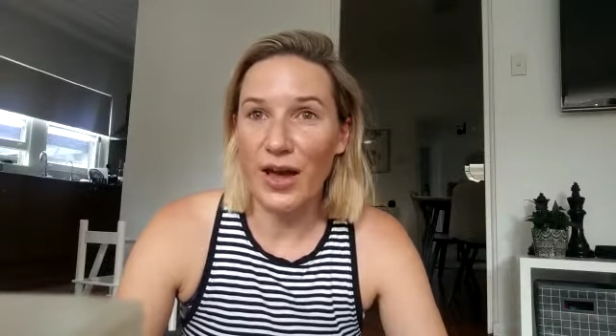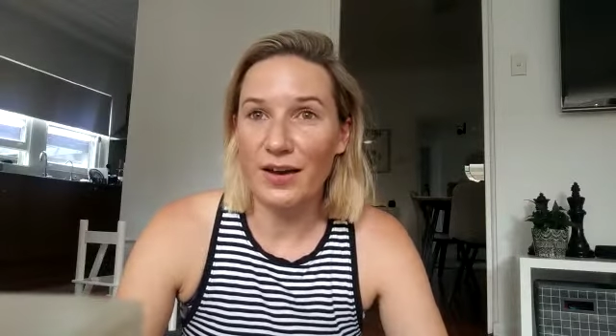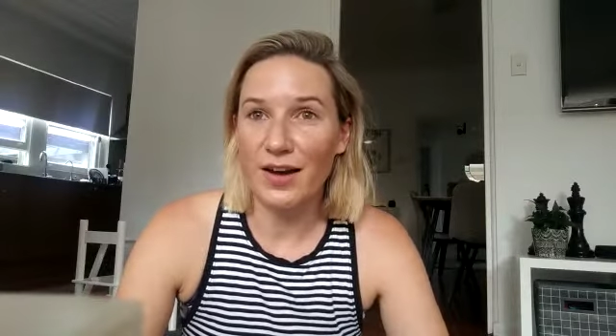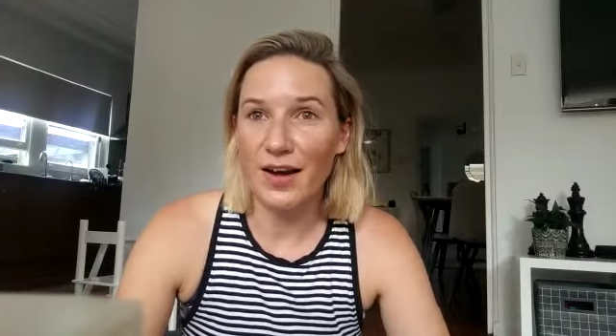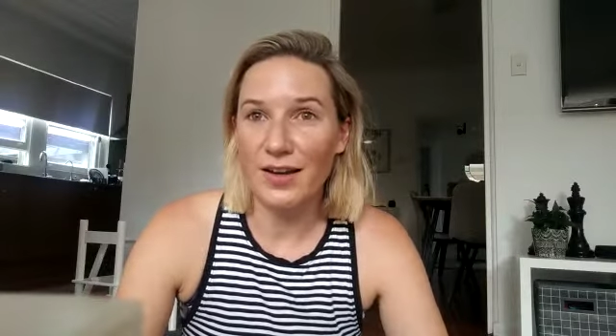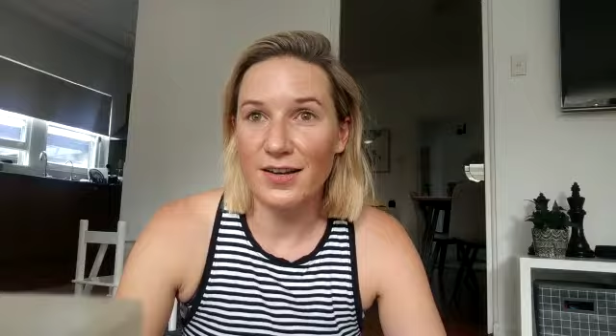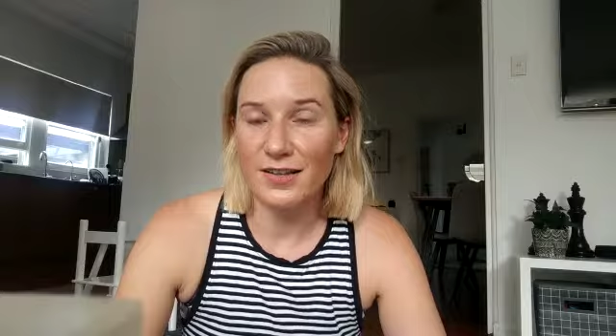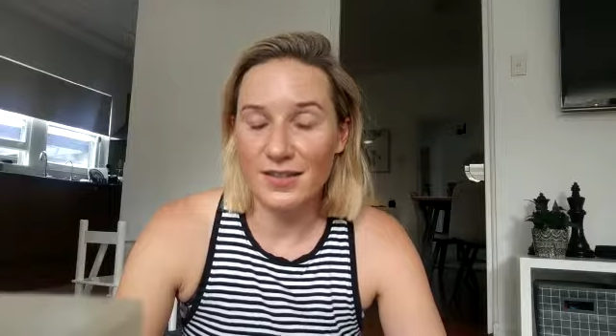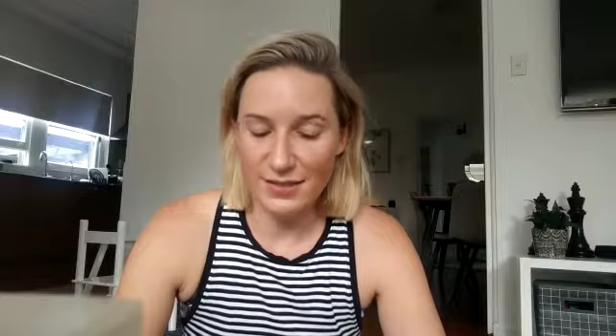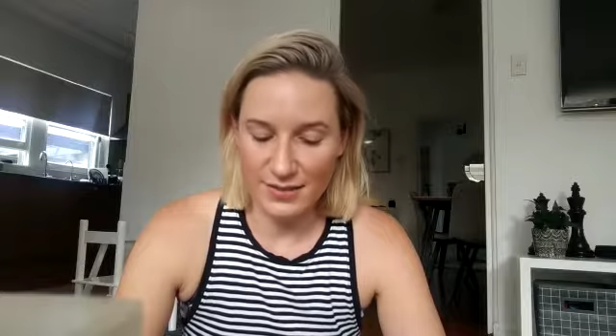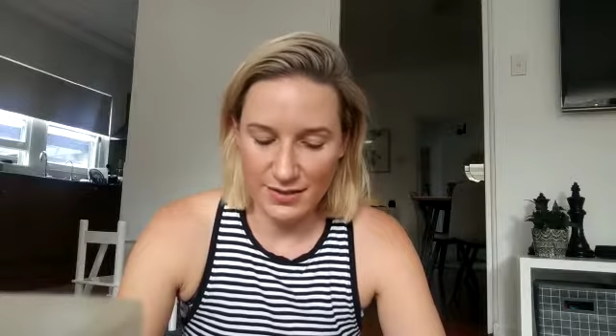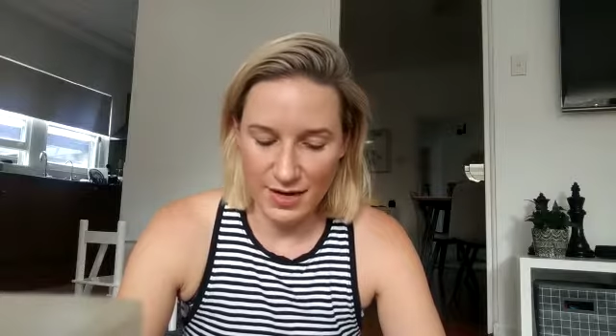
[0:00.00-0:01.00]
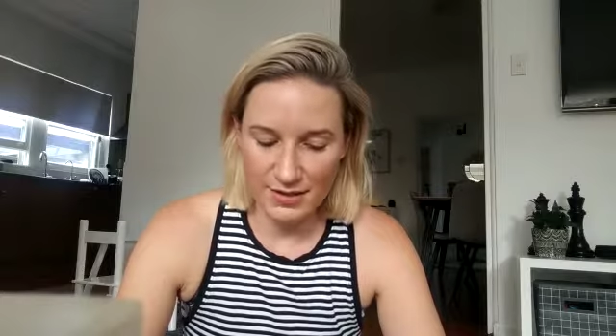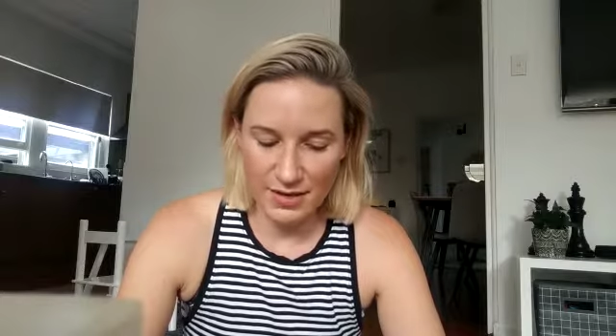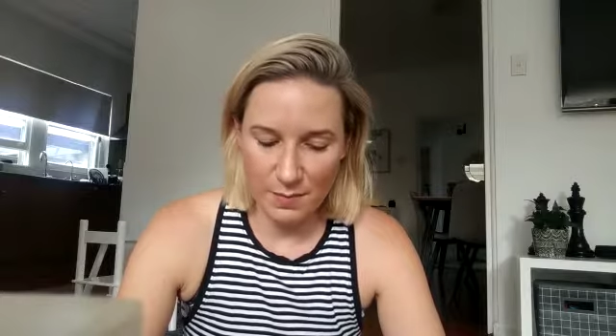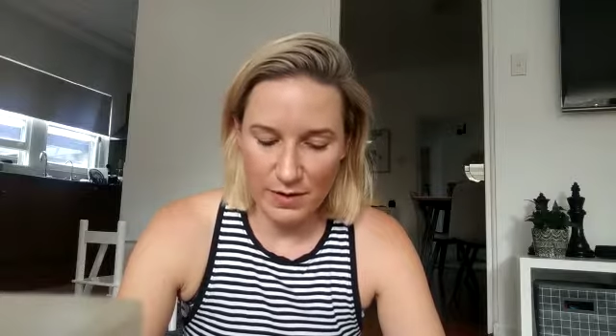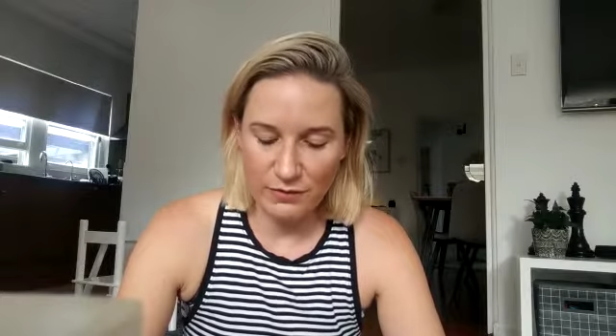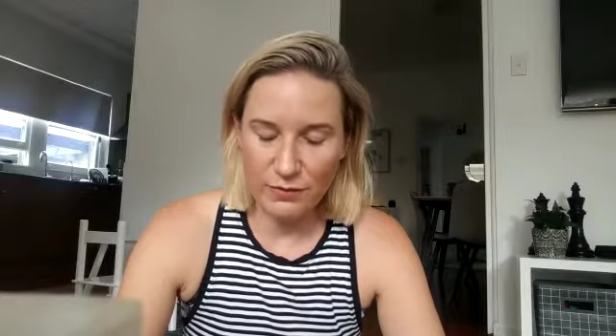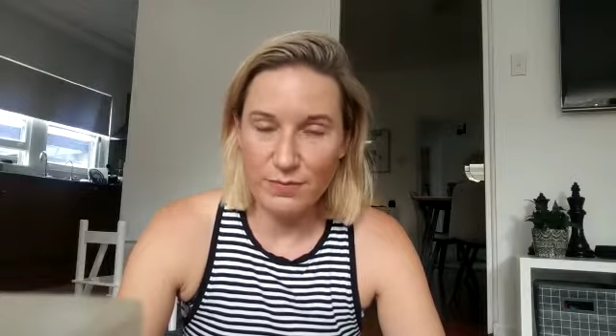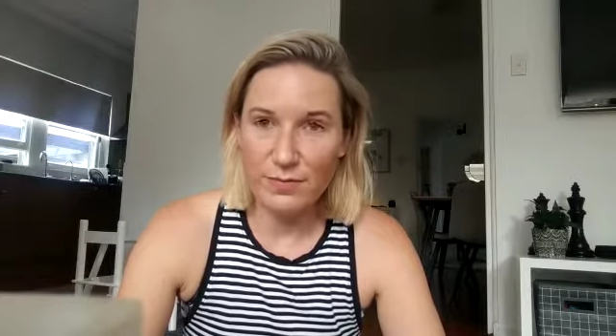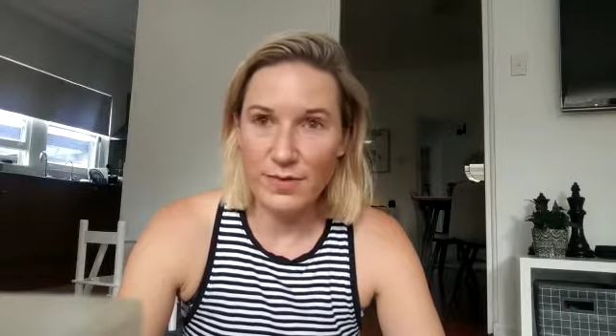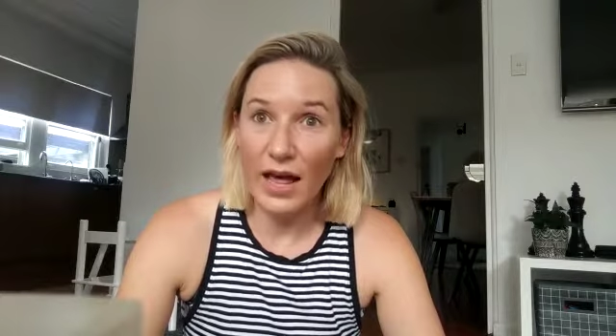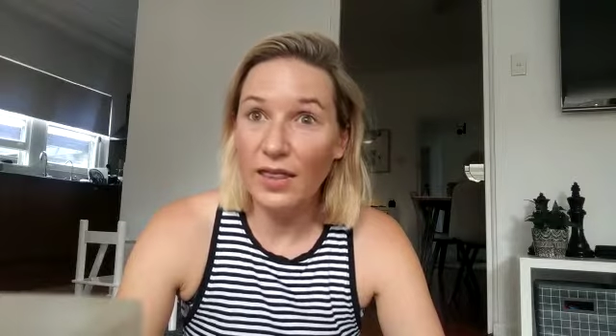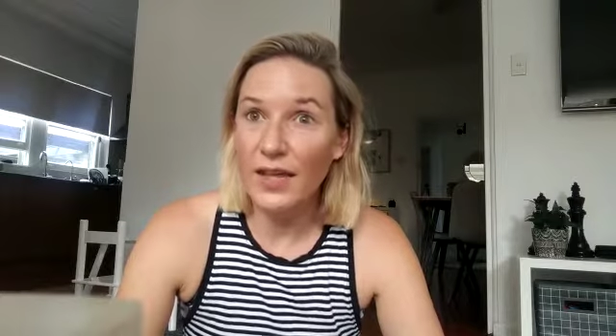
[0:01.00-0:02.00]
how hard it is to start something
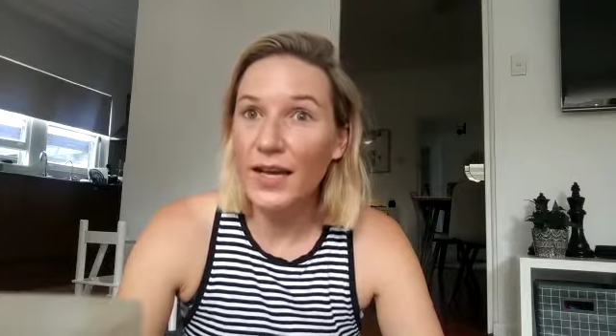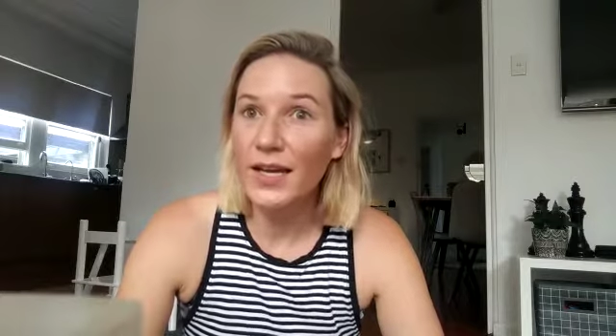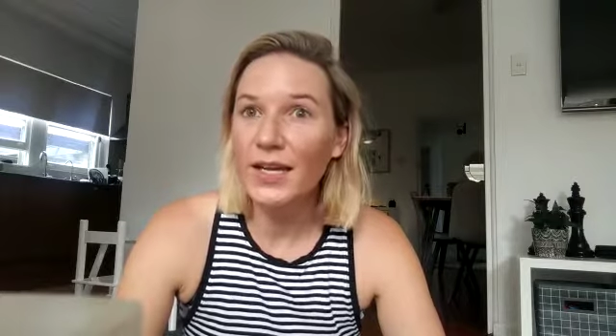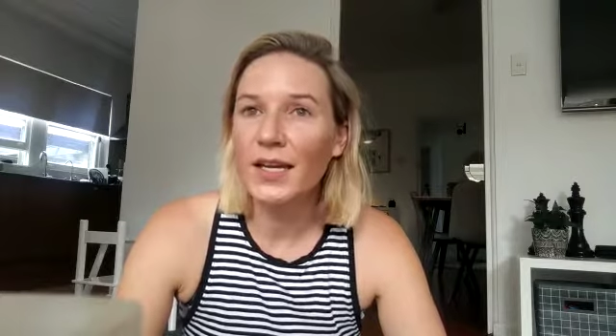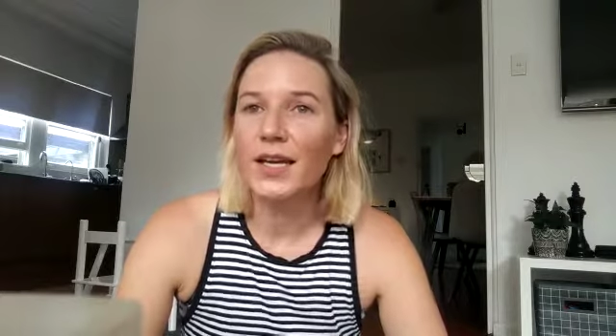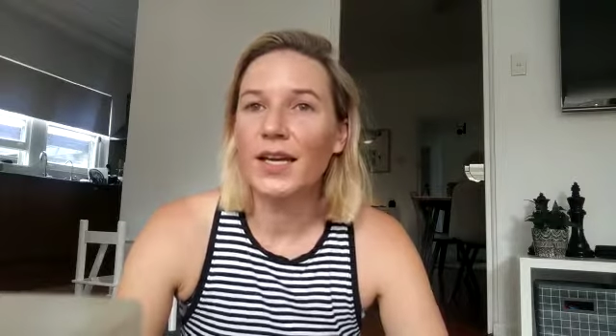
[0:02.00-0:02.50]
from nothing,